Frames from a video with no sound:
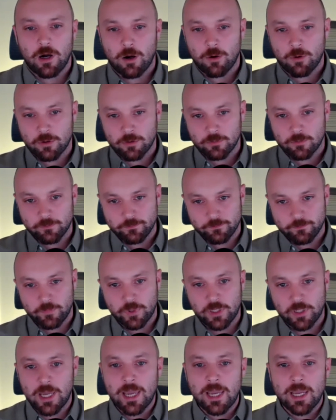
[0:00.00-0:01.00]
our
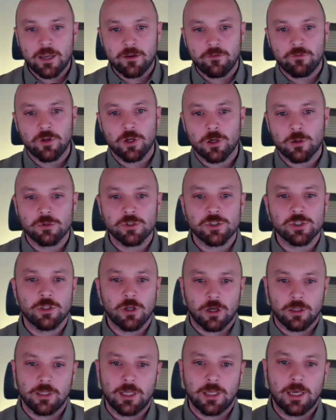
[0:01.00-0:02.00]
behavior was
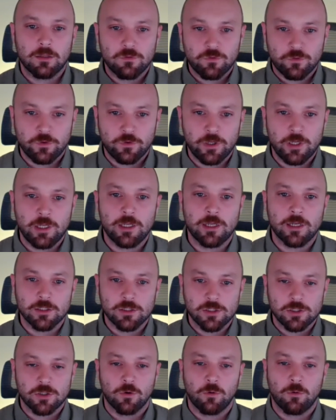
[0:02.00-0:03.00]
not that free
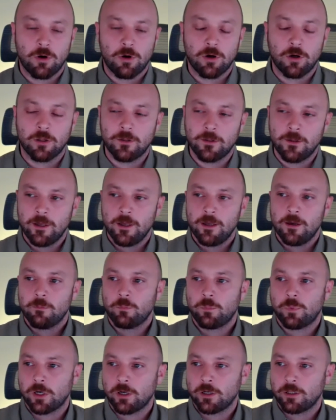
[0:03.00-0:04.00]
and so on.
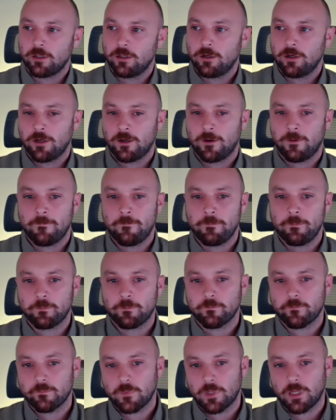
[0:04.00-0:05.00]
But um,
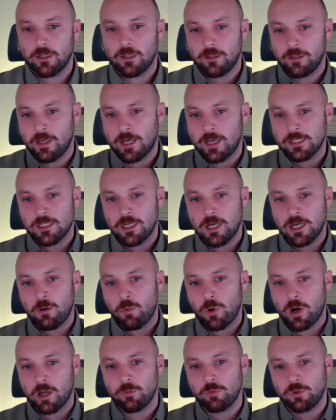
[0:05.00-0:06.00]
that's how
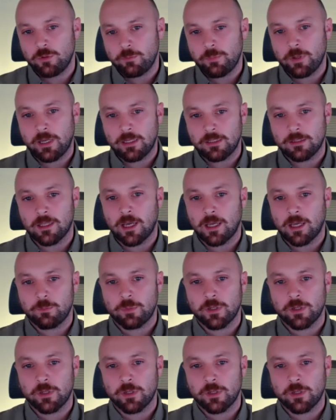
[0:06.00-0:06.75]
I would paint that